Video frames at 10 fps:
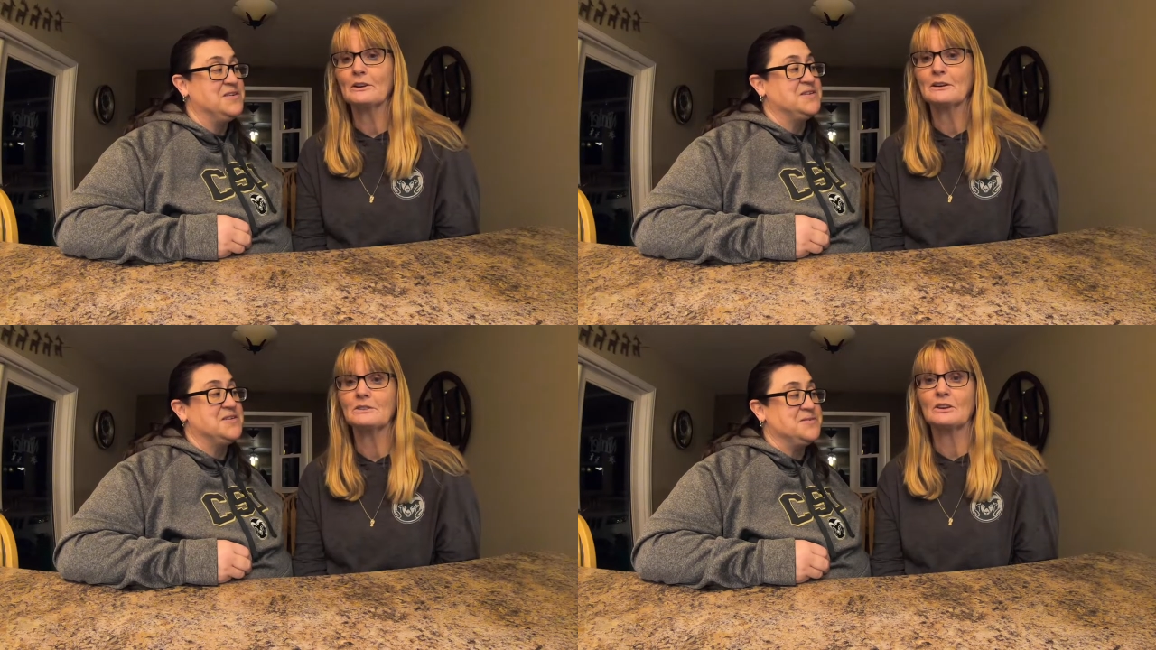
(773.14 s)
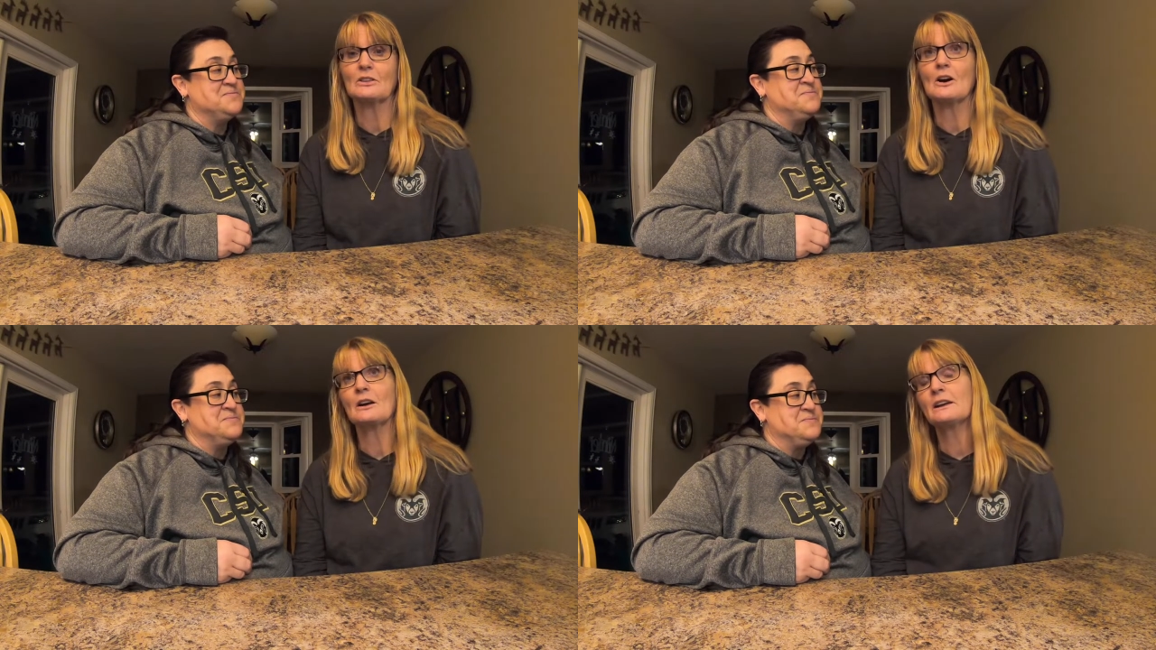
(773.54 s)
Speaker 1: on each other.
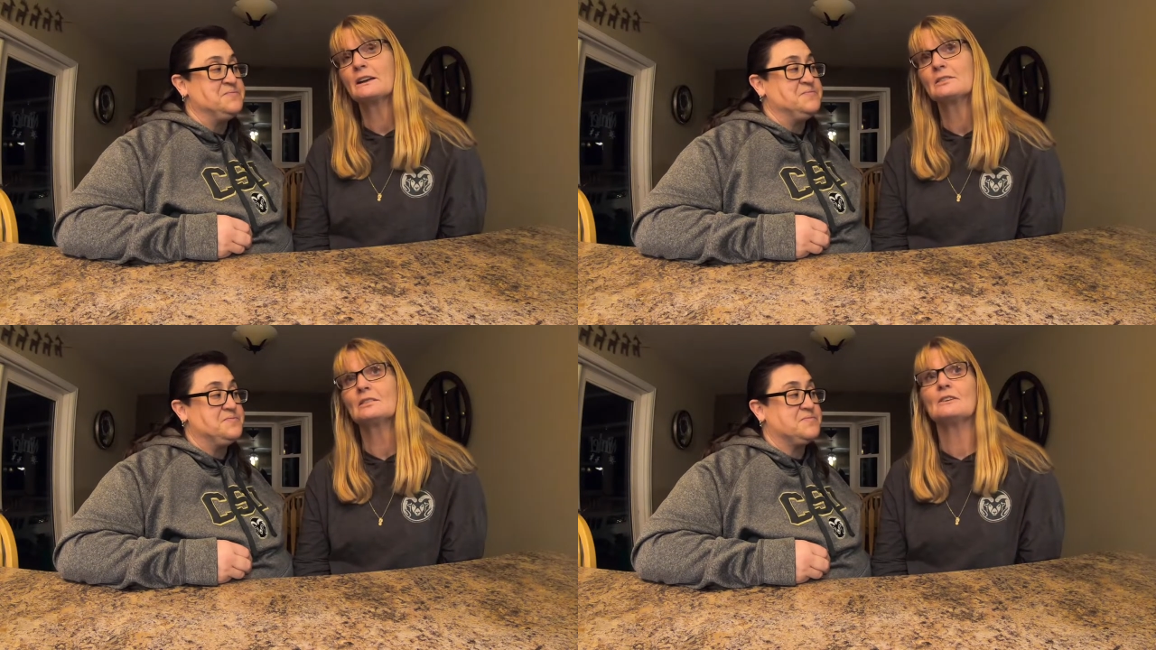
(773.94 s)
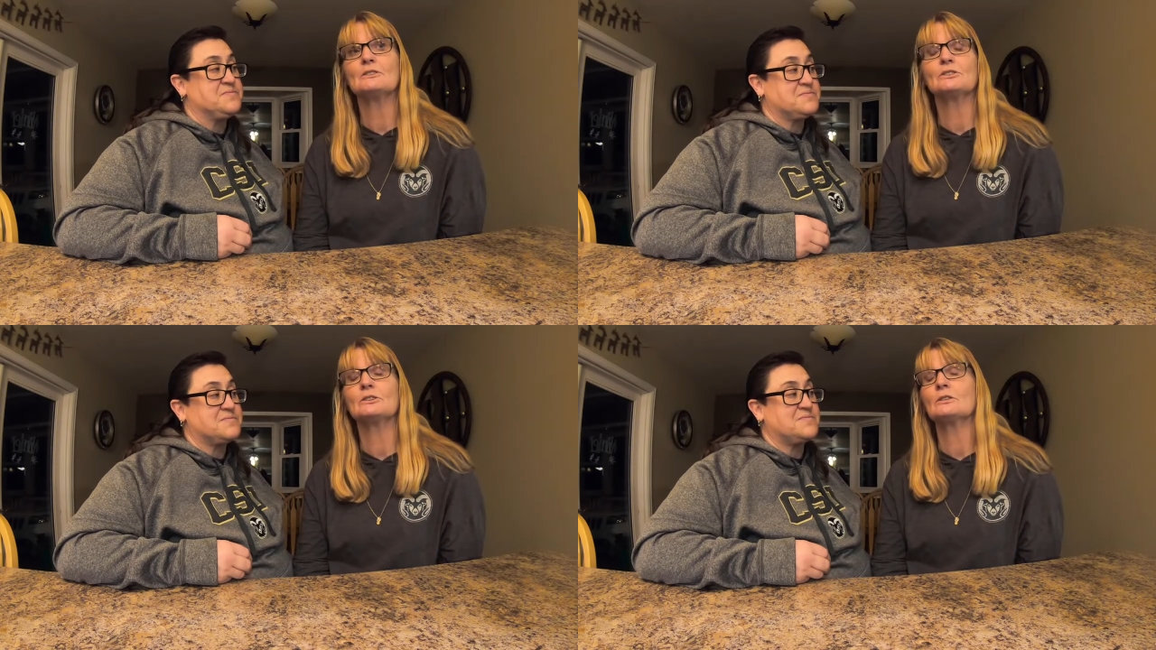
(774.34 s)
Our kids love it
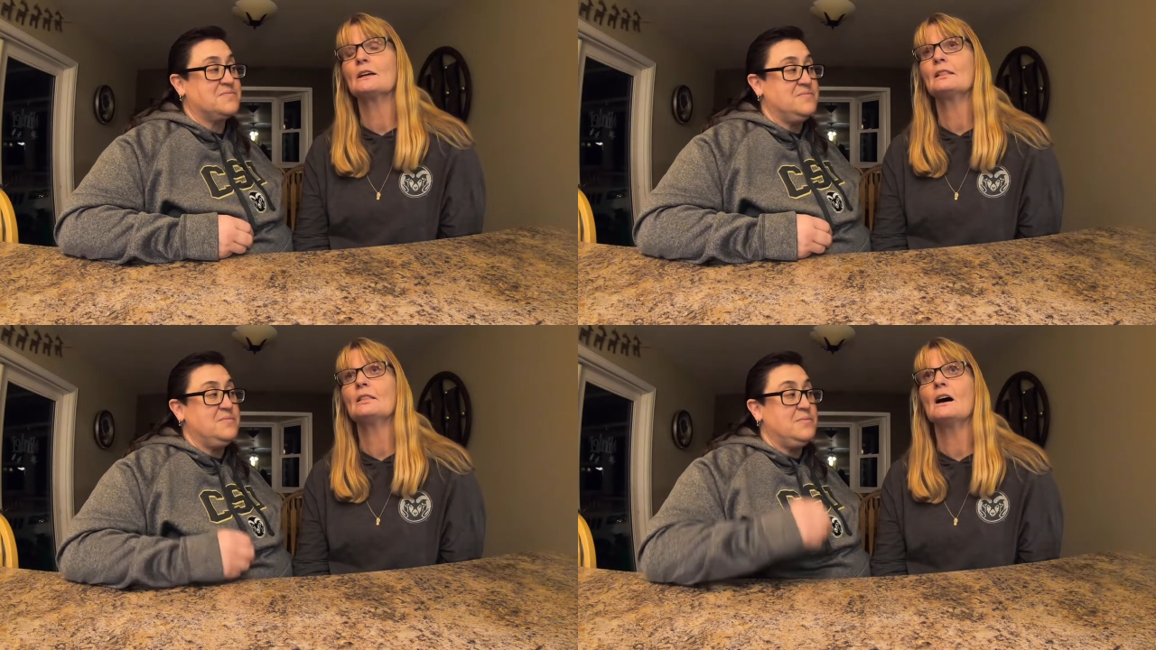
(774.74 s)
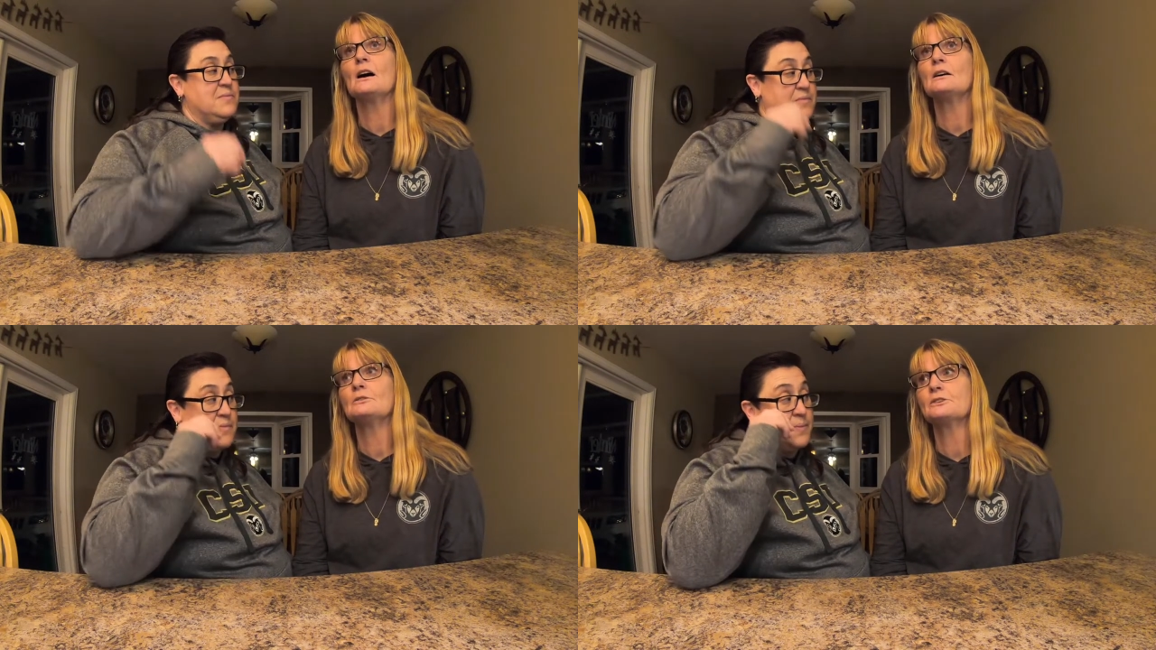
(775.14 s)
too. They
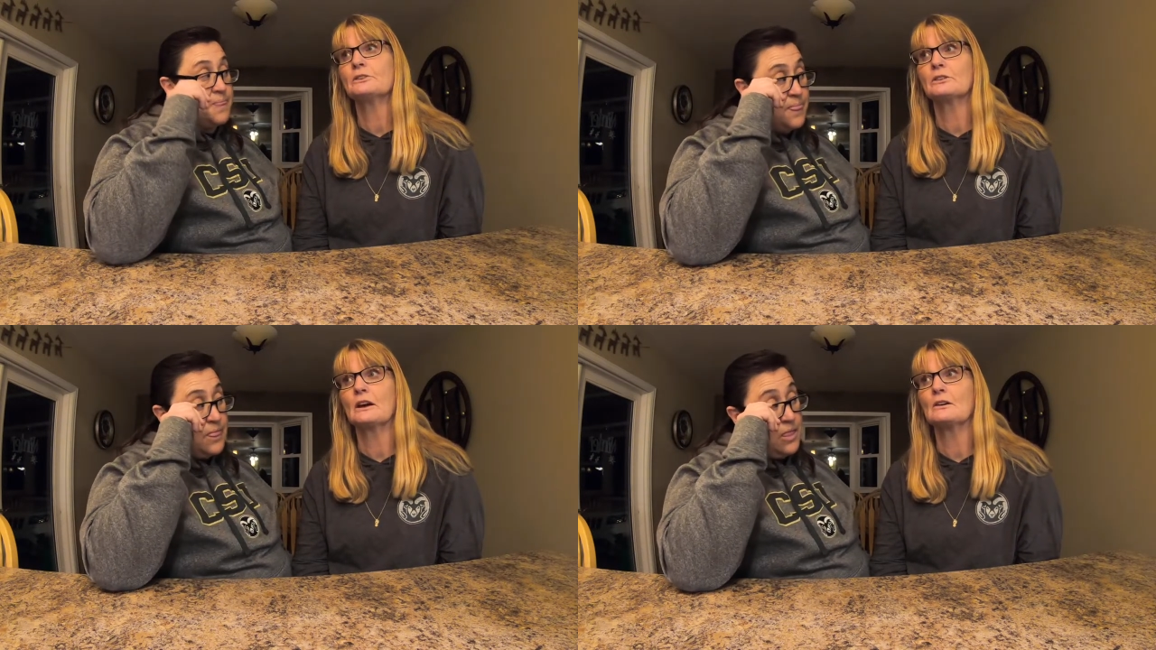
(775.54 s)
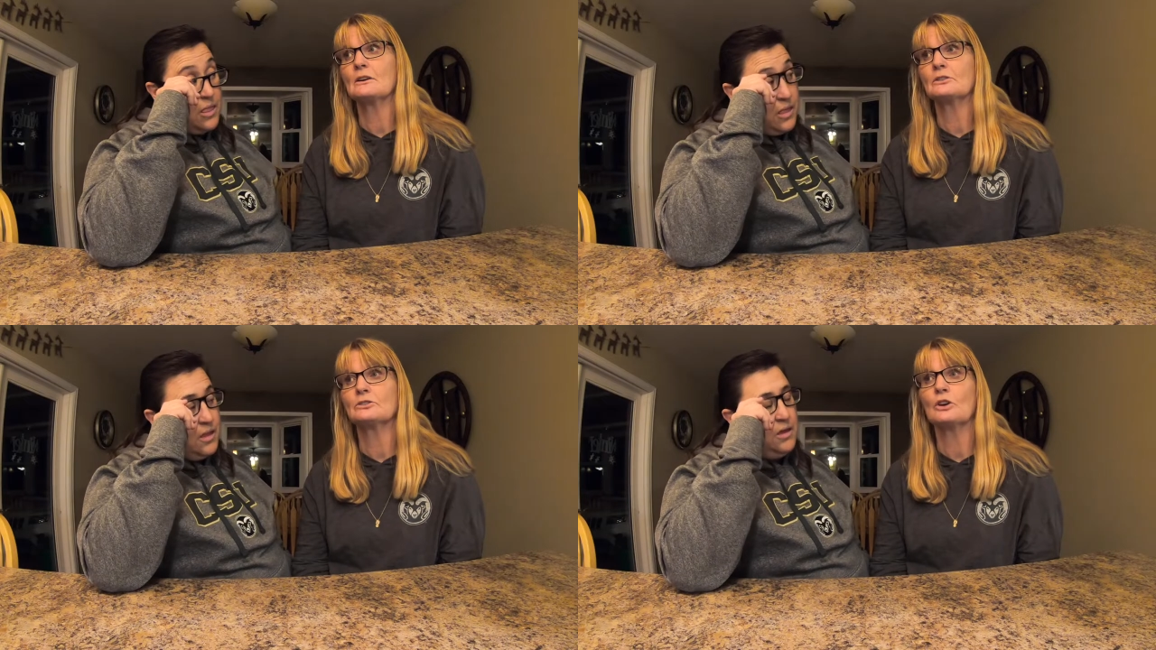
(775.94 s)
love to scare
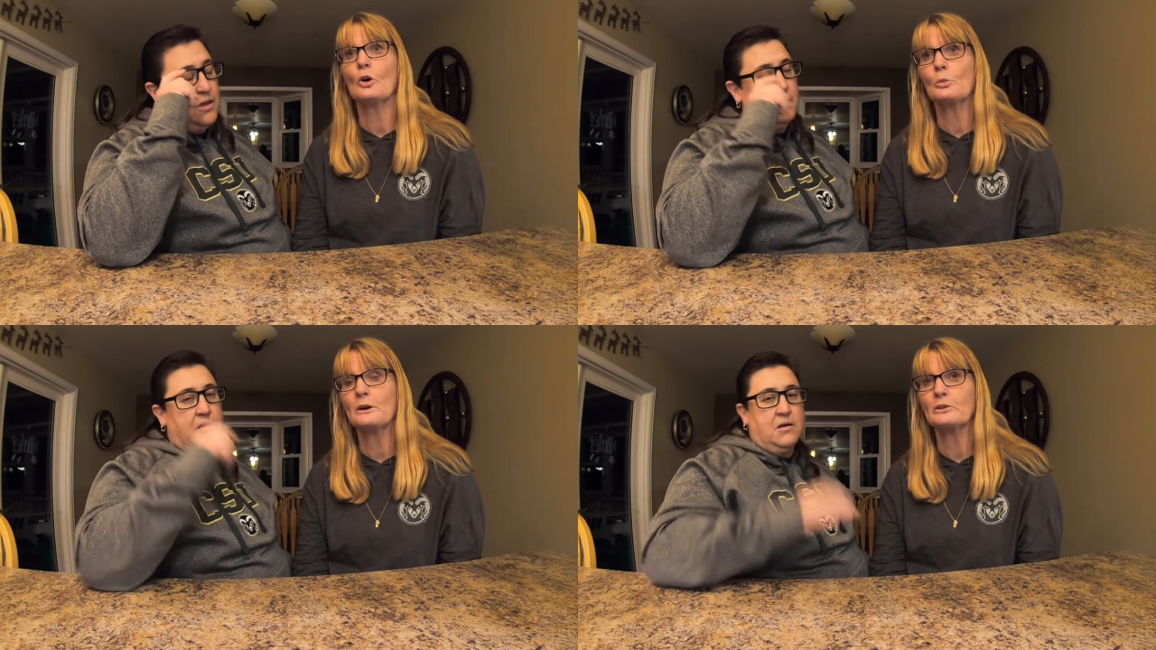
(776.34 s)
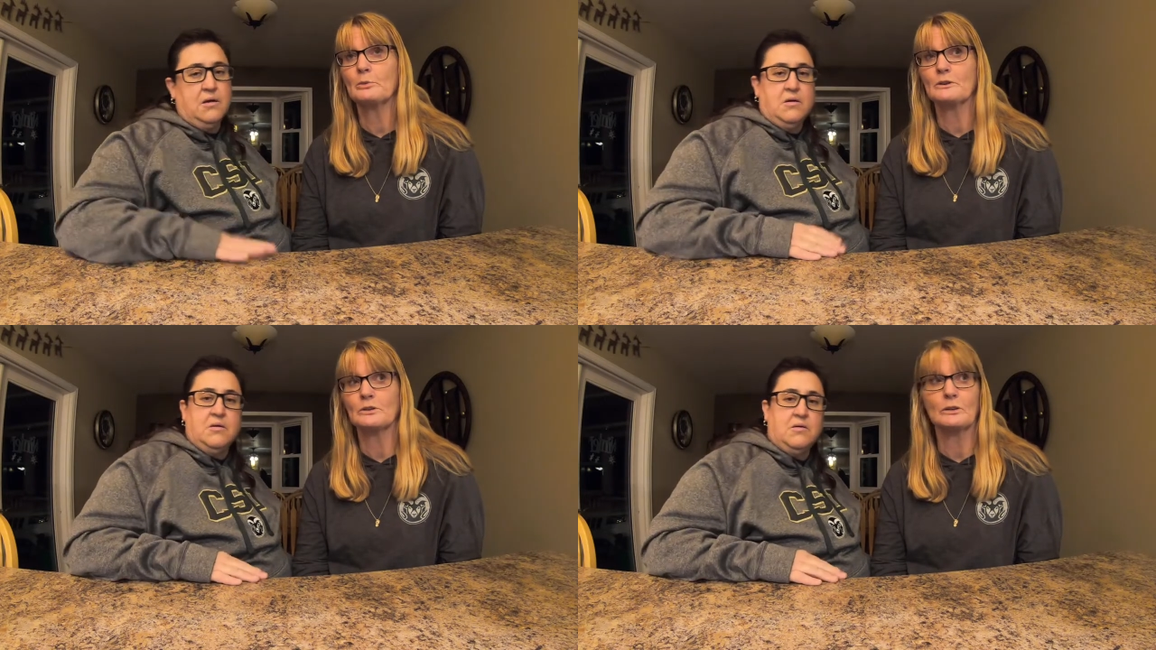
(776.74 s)
us. Toby
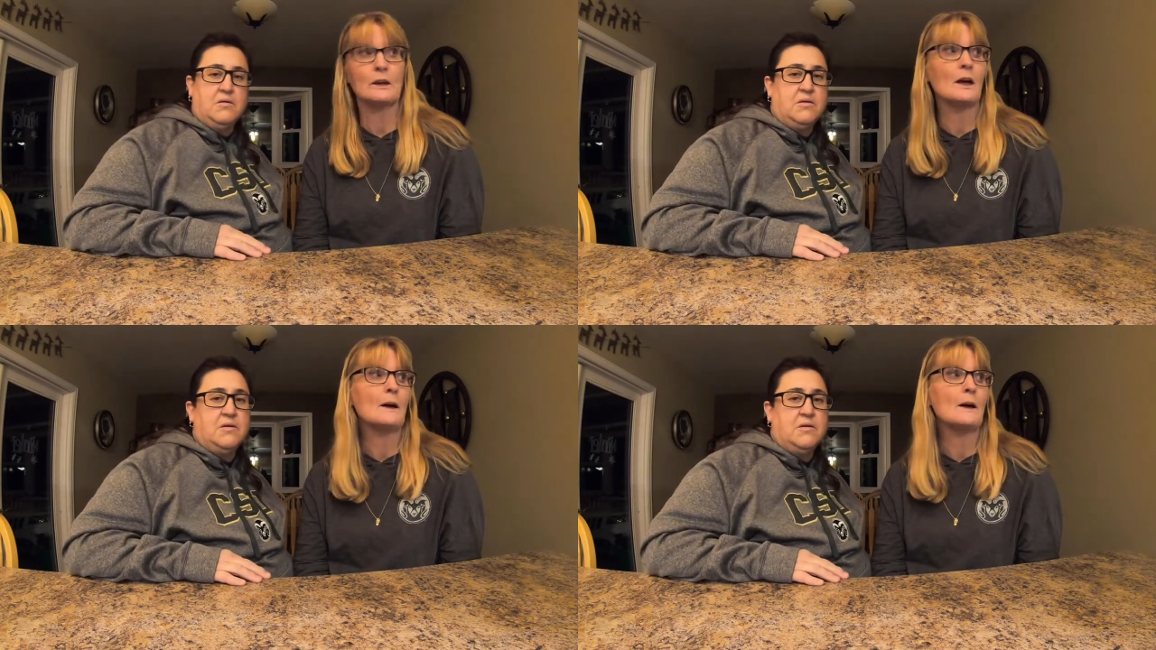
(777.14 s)
especially.